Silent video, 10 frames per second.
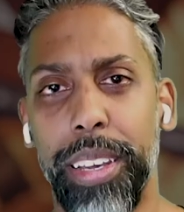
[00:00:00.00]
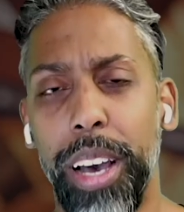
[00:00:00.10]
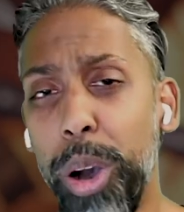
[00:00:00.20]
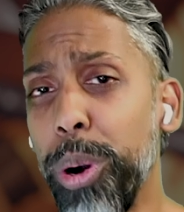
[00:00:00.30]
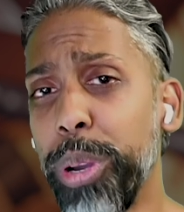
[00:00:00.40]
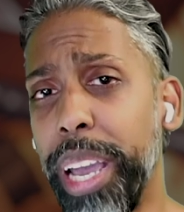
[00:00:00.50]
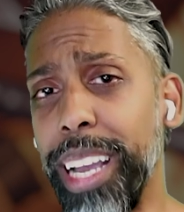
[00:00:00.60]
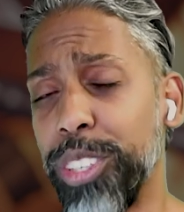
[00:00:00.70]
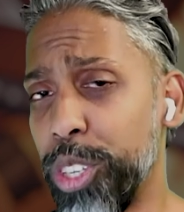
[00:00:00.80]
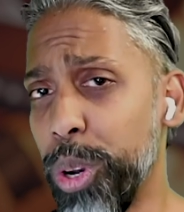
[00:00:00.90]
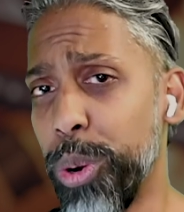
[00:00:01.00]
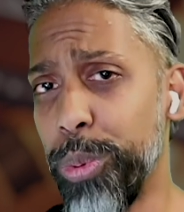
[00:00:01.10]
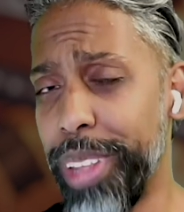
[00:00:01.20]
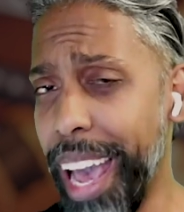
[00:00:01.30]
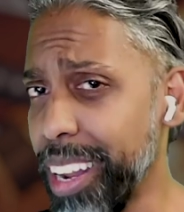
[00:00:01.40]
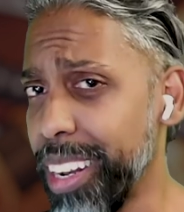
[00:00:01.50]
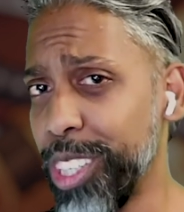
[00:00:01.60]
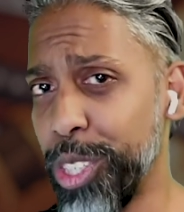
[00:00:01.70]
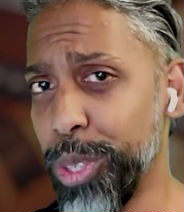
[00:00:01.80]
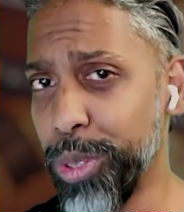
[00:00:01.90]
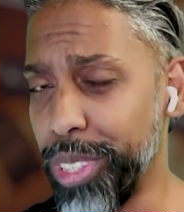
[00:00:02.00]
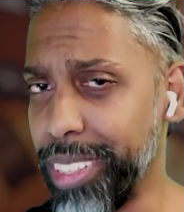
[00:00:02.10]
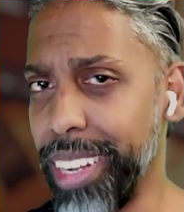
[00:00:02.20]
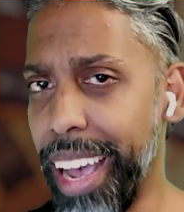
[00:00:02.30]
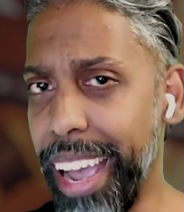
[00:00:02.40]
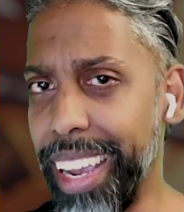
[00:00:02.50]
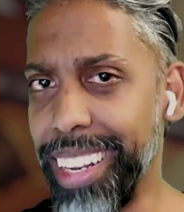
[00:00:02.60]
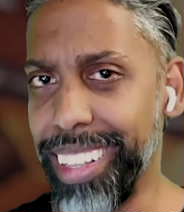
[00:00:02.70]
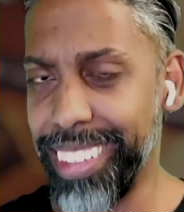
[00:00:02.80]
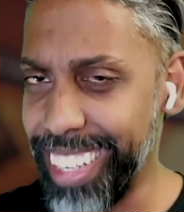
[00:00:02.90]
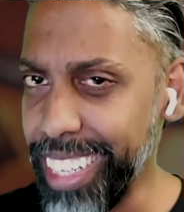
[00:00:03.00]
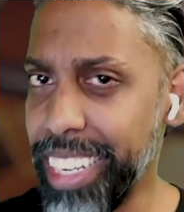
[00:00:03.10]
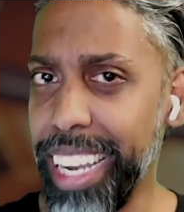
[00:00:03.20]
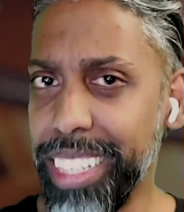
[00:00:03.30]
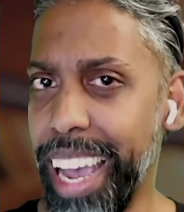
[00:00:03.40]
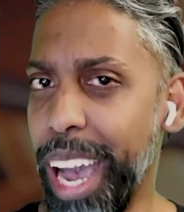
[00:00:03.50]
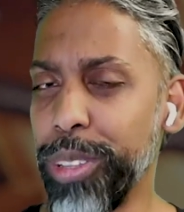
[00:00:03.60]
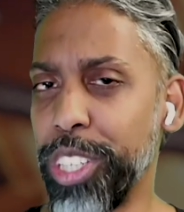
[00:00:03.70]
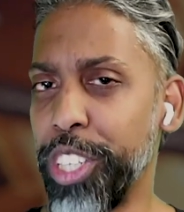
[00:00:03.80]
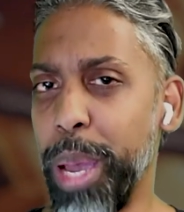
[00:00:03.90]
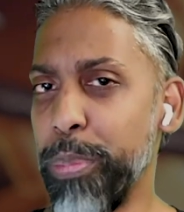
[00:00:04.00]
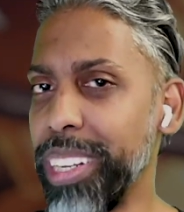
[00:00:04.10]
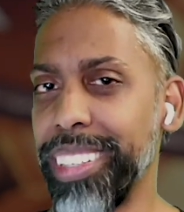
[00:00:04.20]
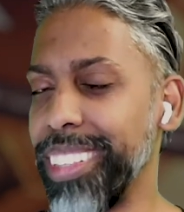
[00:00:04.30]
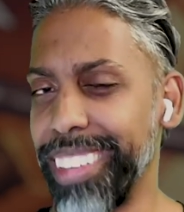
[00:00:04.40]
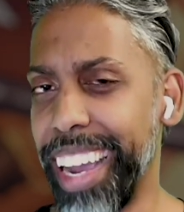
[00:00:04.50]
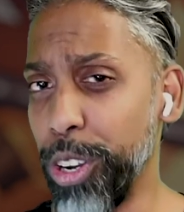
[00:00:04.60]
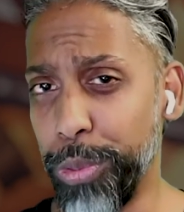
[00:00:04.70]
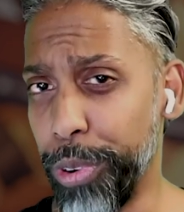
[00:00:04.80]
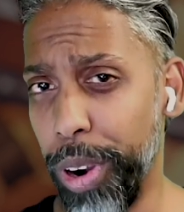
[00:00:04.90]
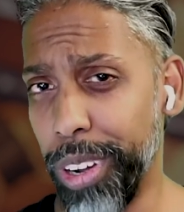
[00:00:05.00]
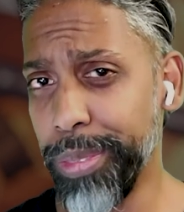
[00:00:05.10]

Oh, okay. So that initial design dictates how the champion is designed overall?